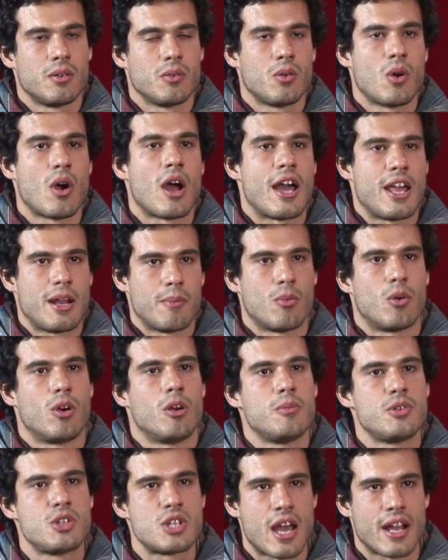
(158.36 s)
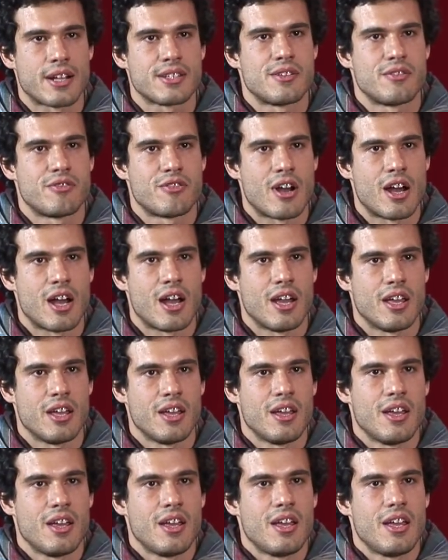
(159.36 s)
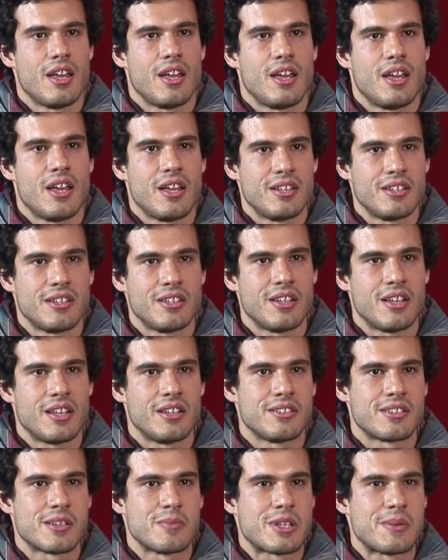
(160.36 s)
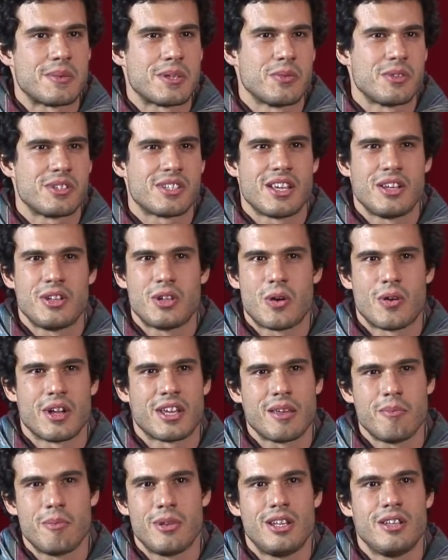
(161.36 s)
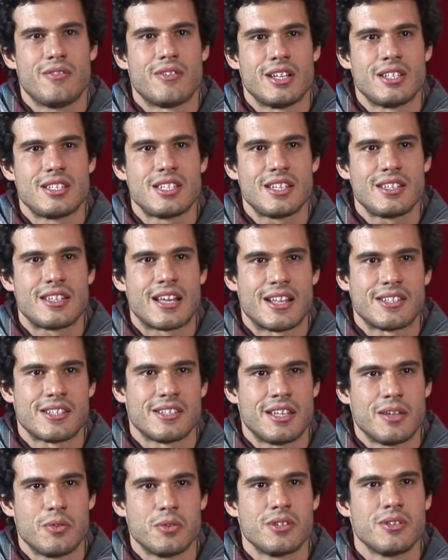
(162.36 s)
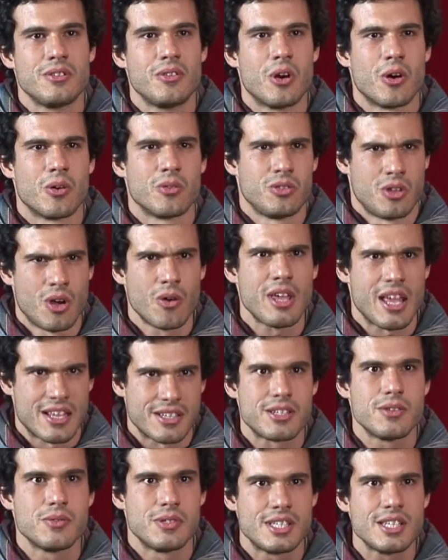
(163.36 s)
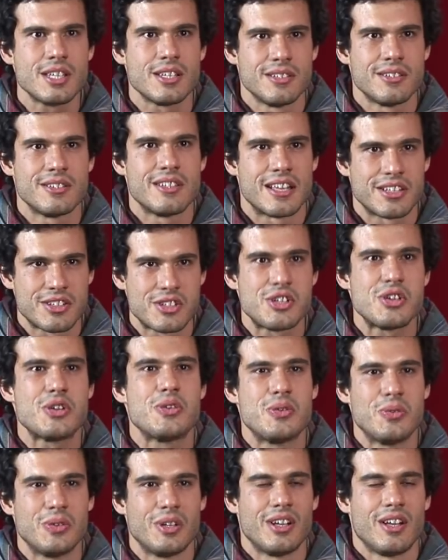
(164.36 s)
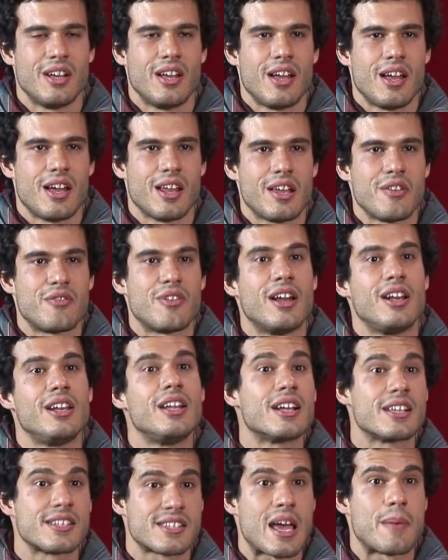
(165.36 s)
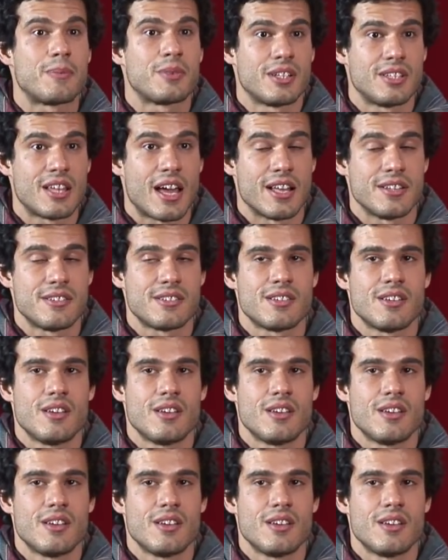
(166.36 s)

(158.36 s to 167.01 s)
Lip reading: who had a more objective eye. And sometimes I would say, no, I can't believe I did that. And they would go, no, yes, you did. That's you. And I finally accepted that.